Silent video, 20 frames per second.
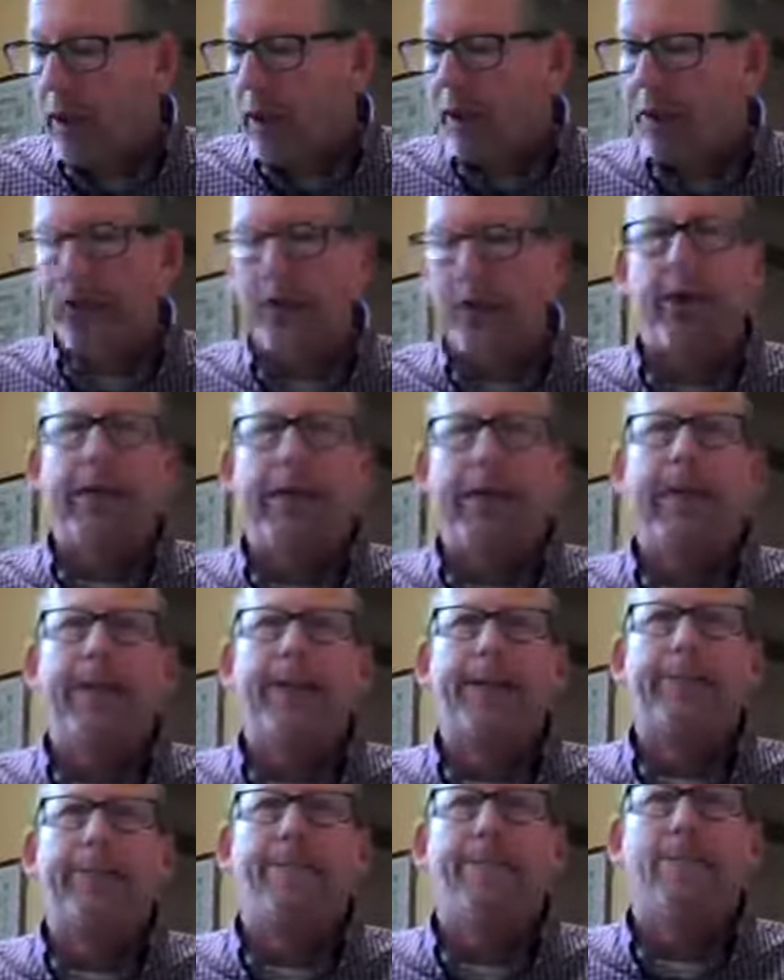with
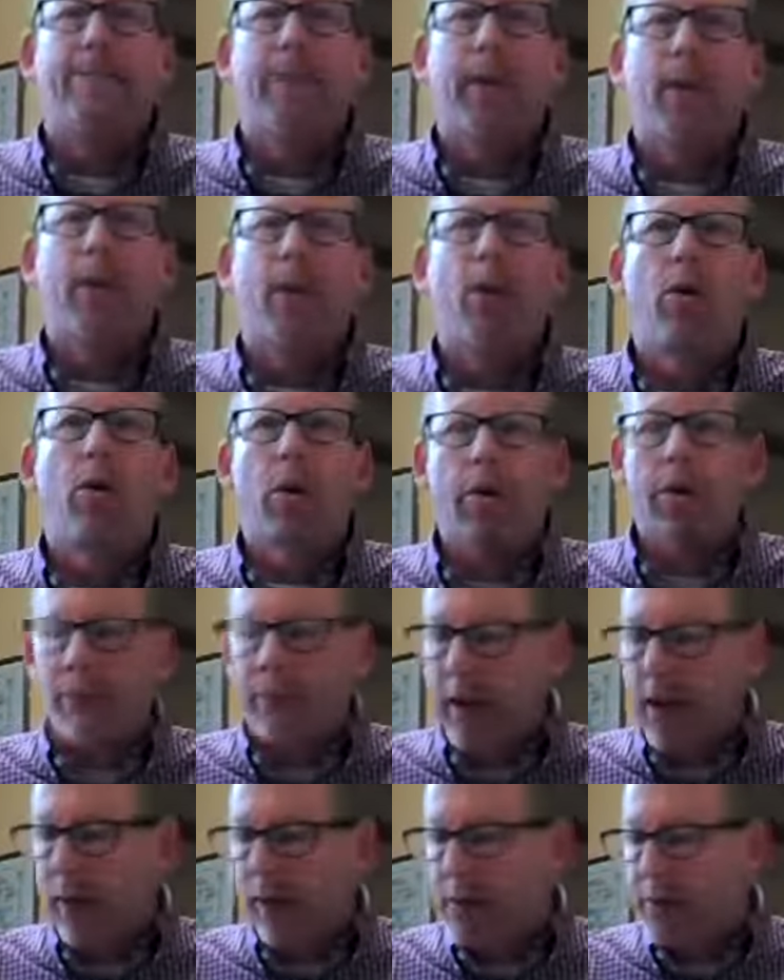um,
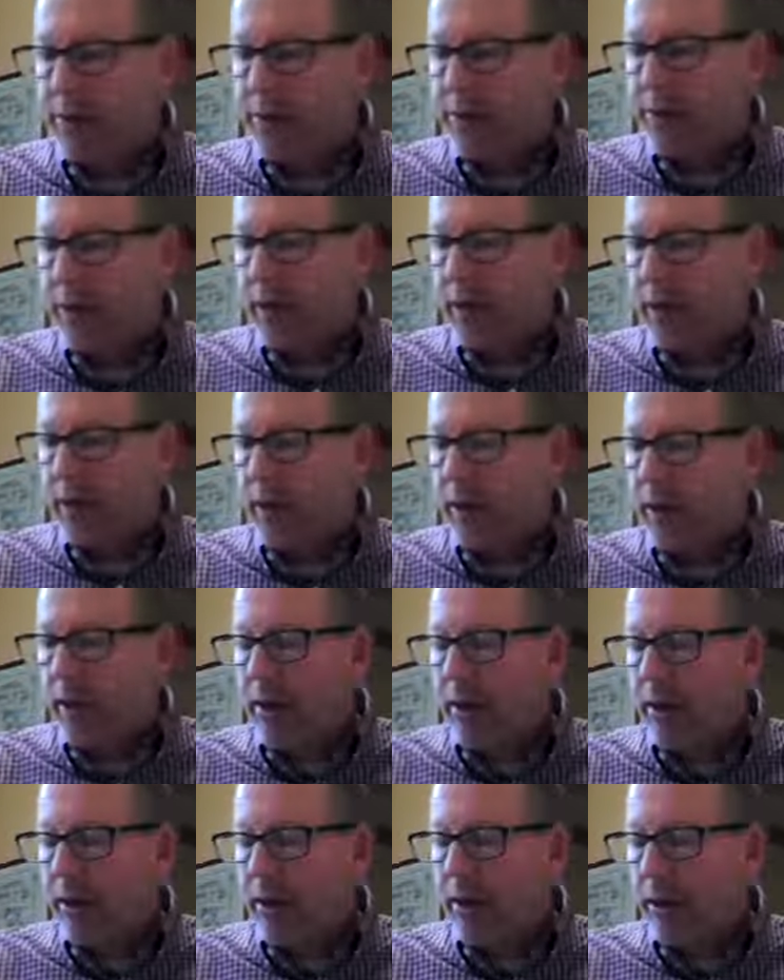coronavirus. Uh,
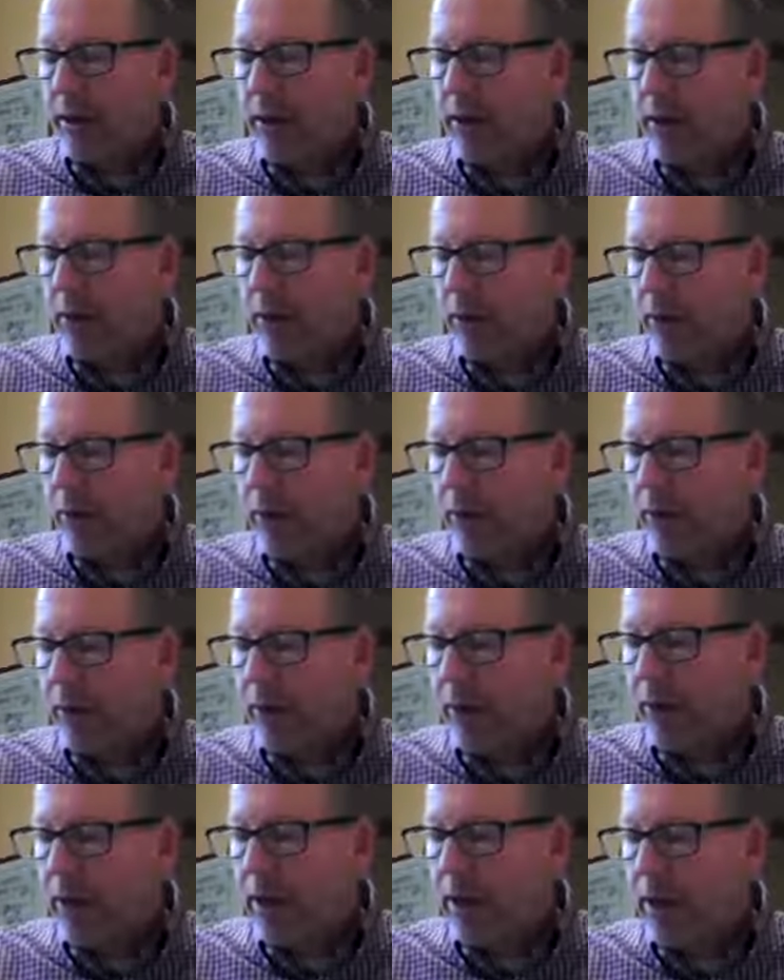for Kendra
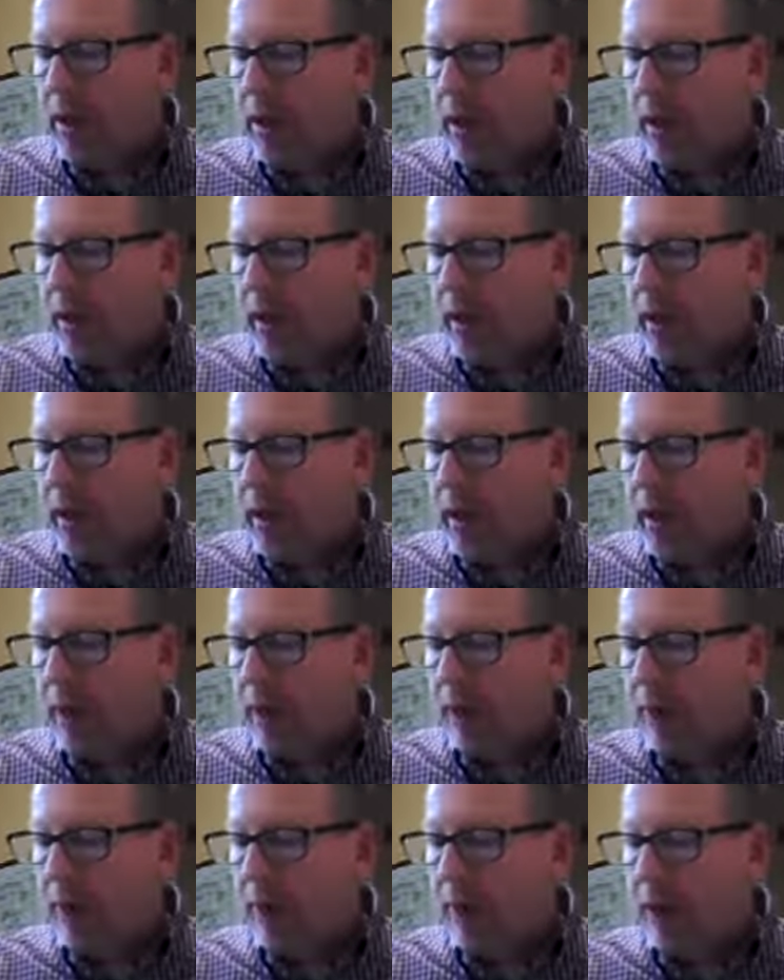Murphy,
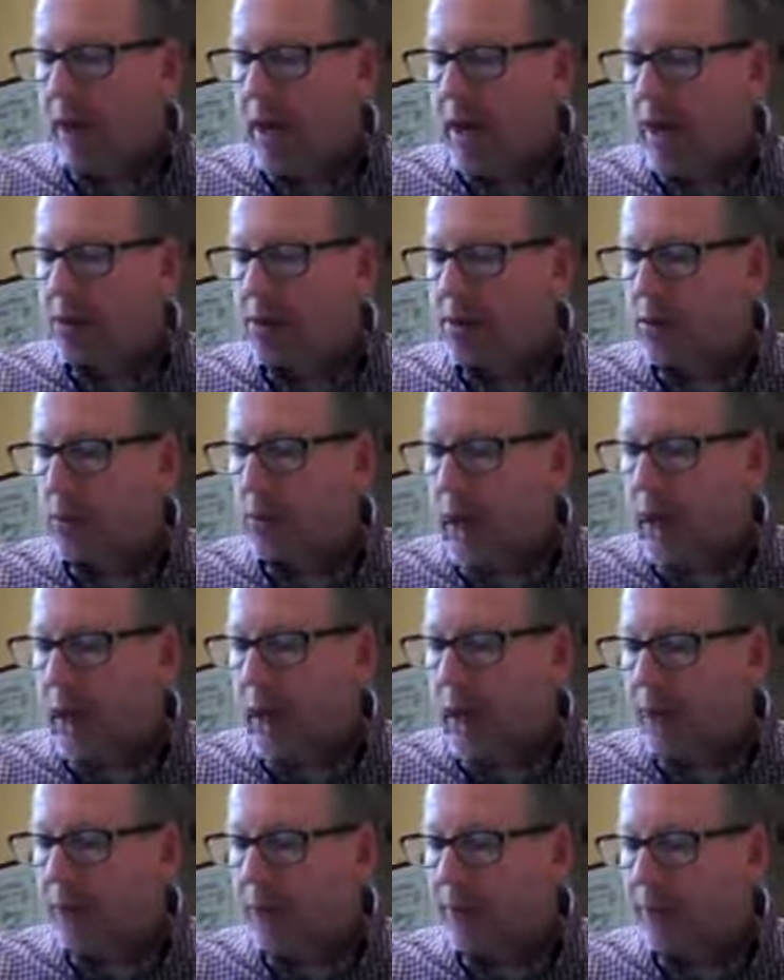for Ann
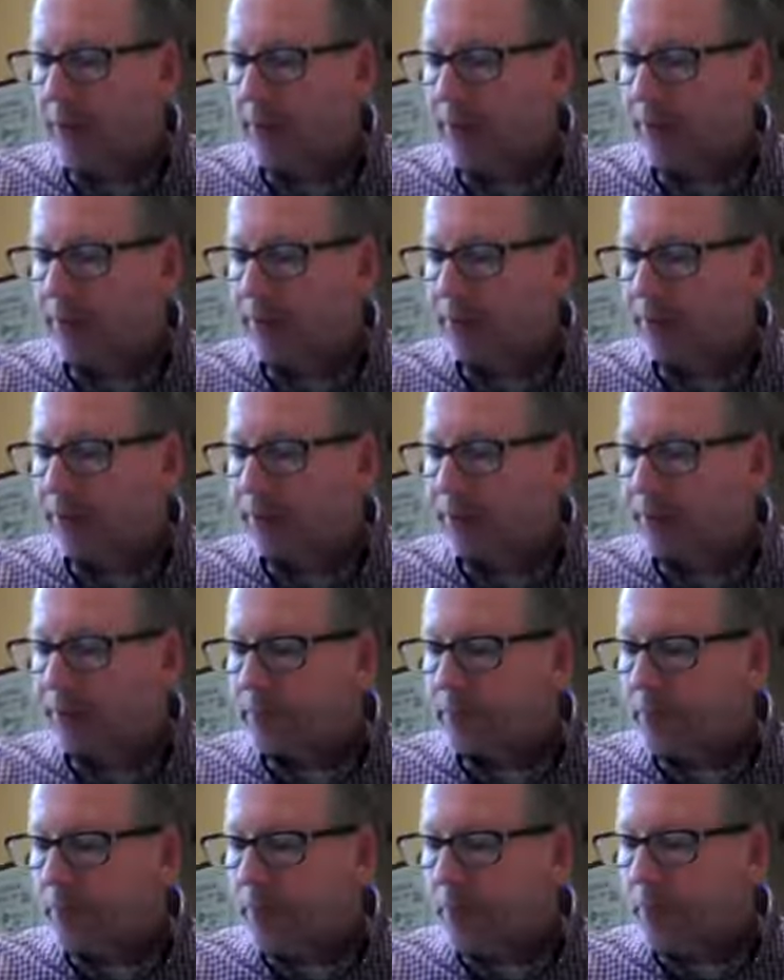Swank,
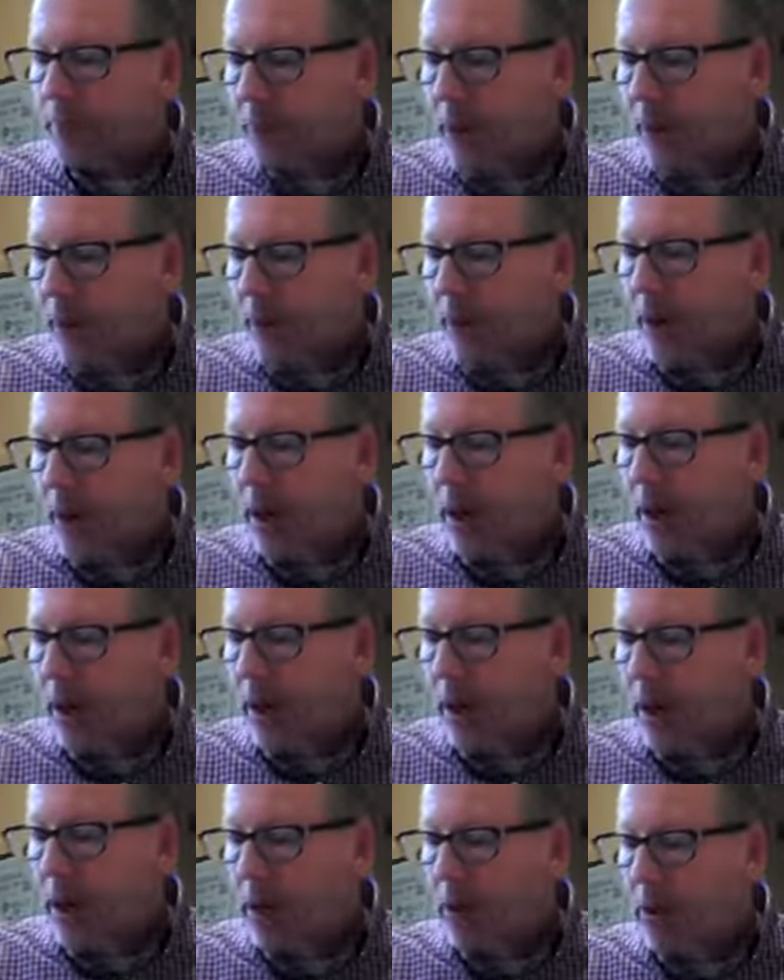we
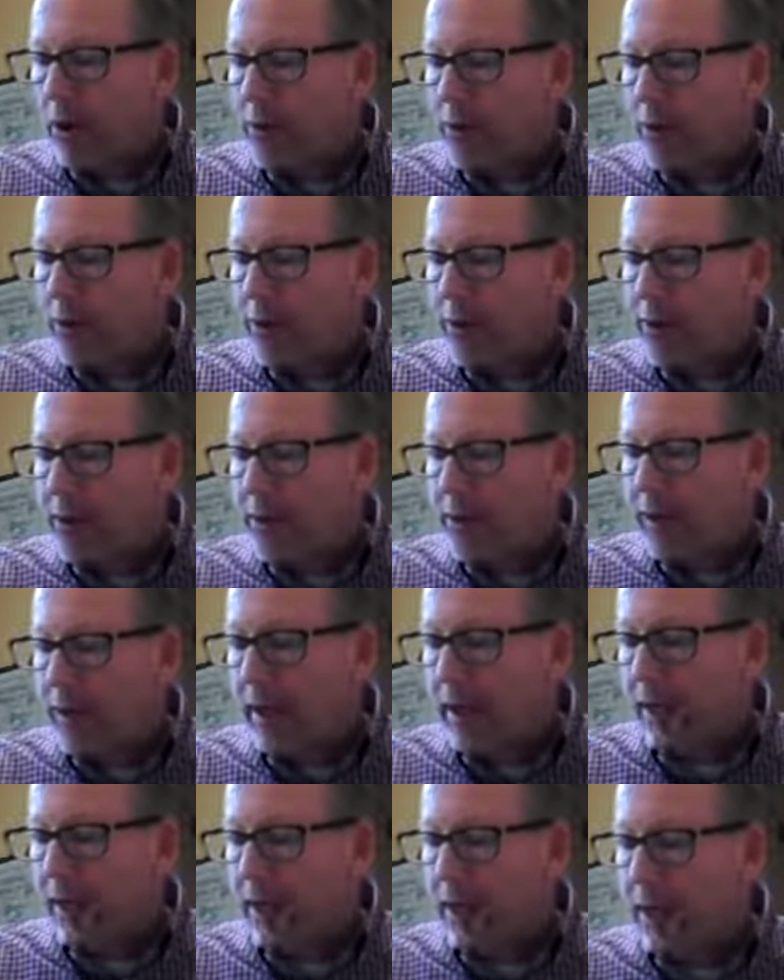pray uh, also
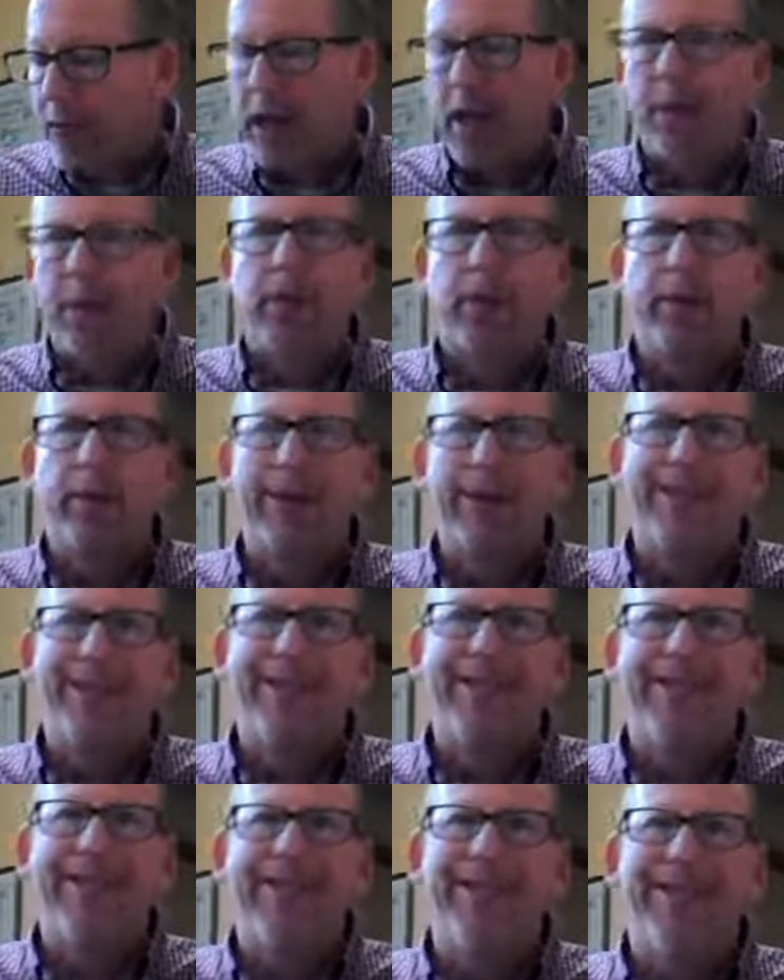today for Tom
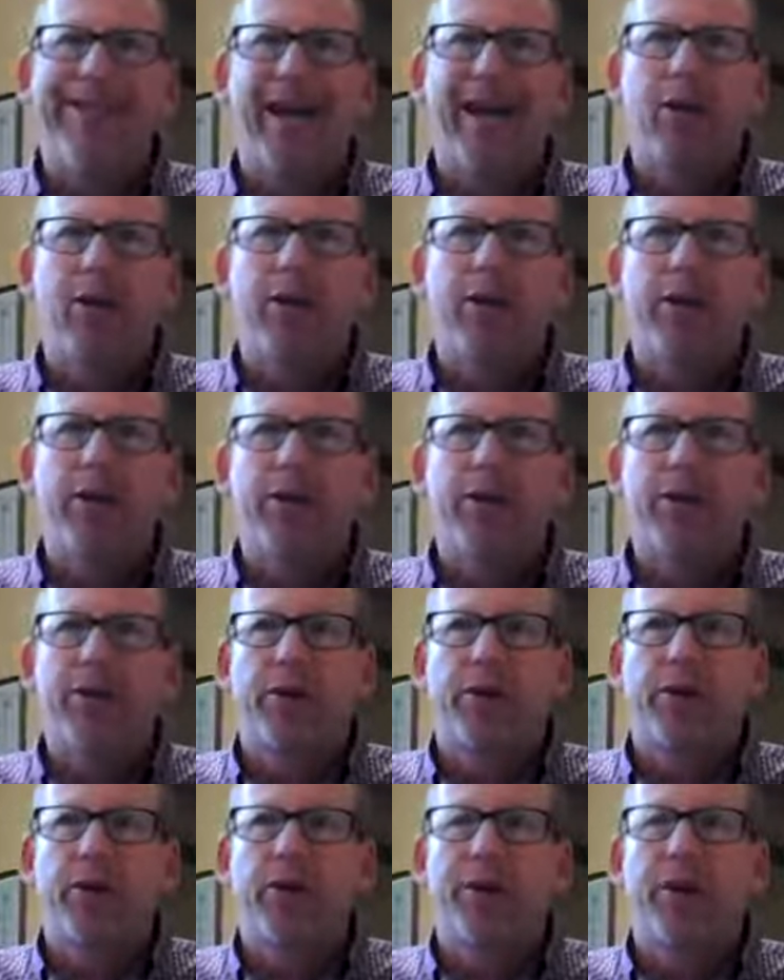Glenn and his health
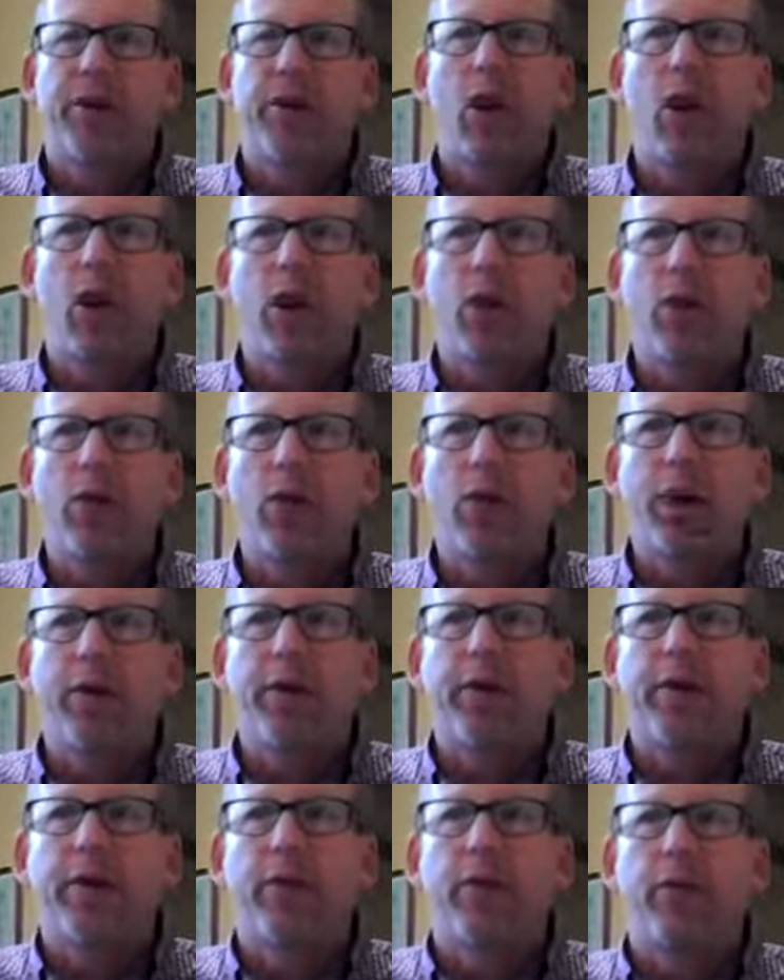concerns and all who
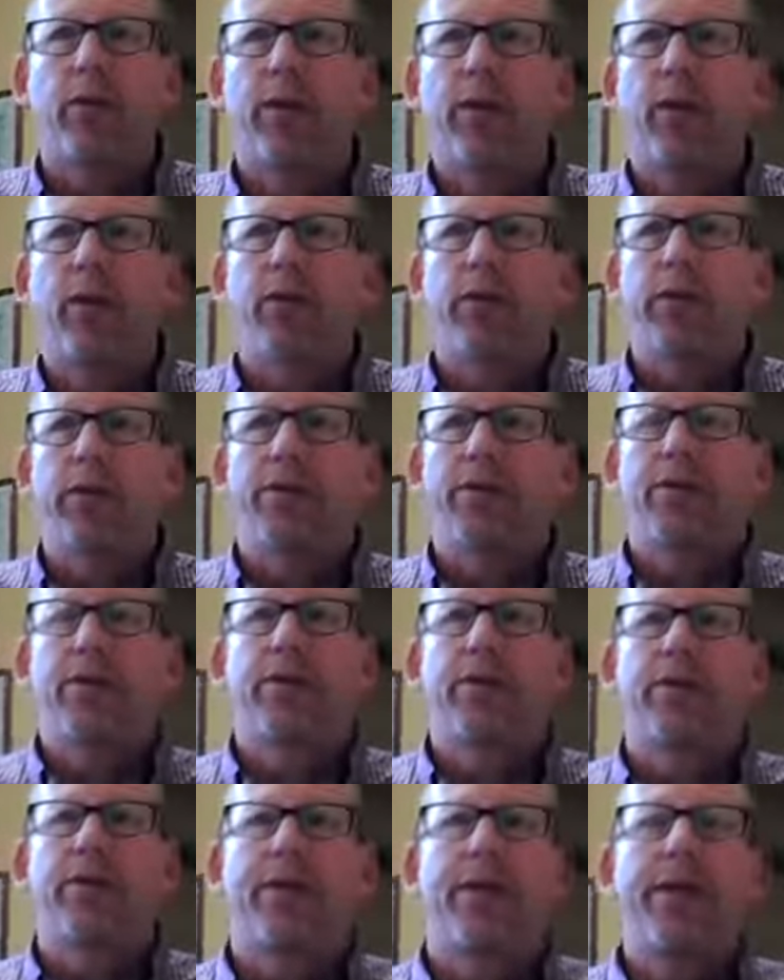are dealing with health
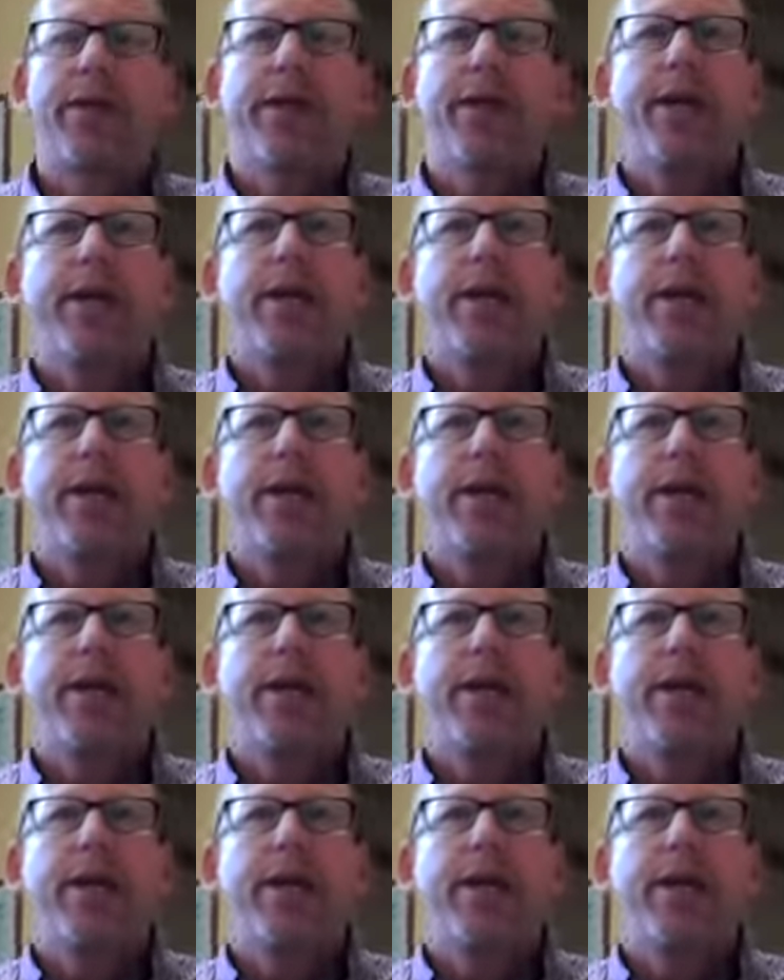concerns